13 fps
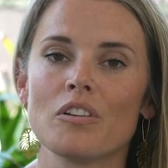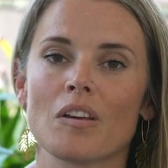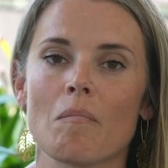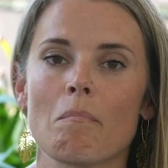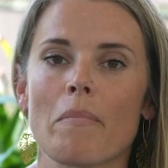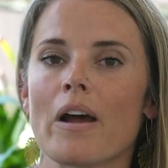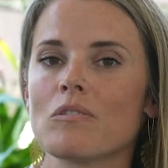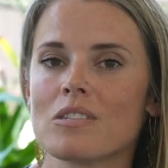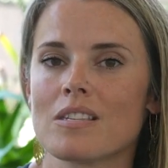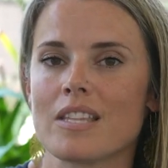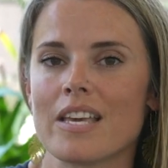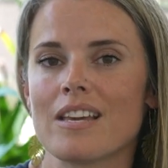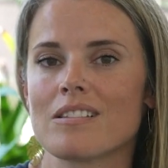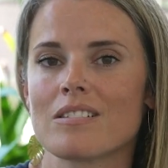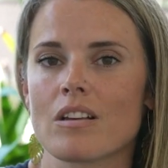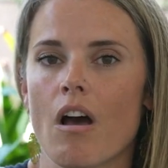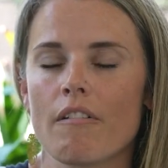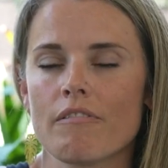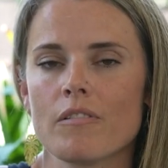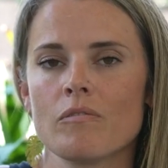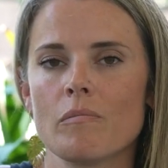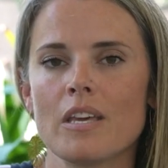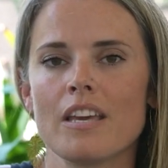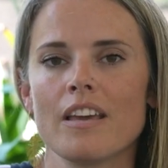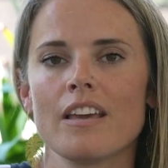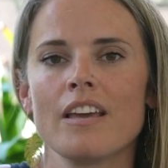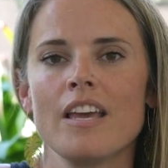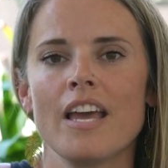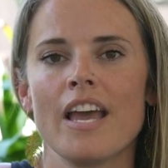You can bounce things off of me.